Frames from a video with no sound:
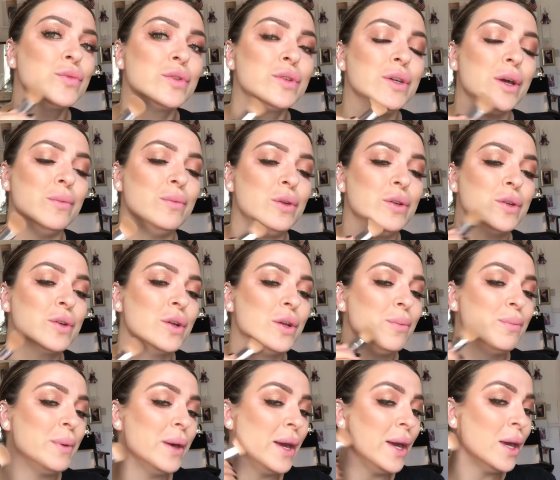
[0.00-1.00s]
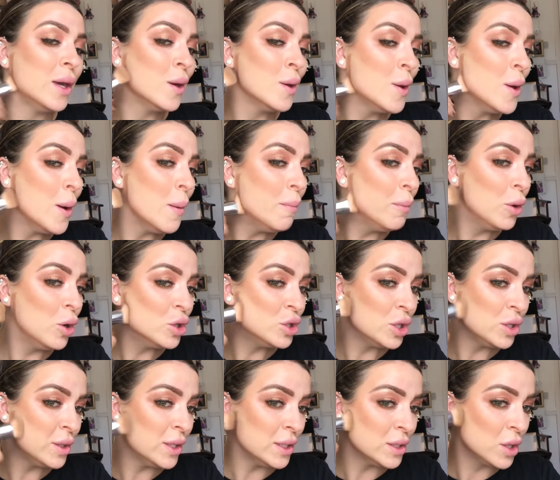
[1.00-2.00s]
So I'm just going to be
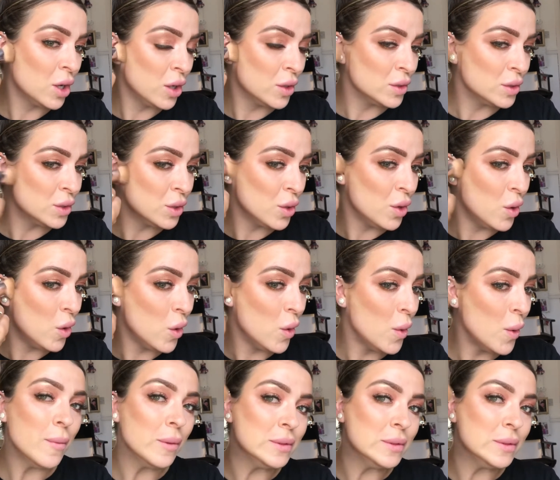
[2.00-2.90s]
pushing this contour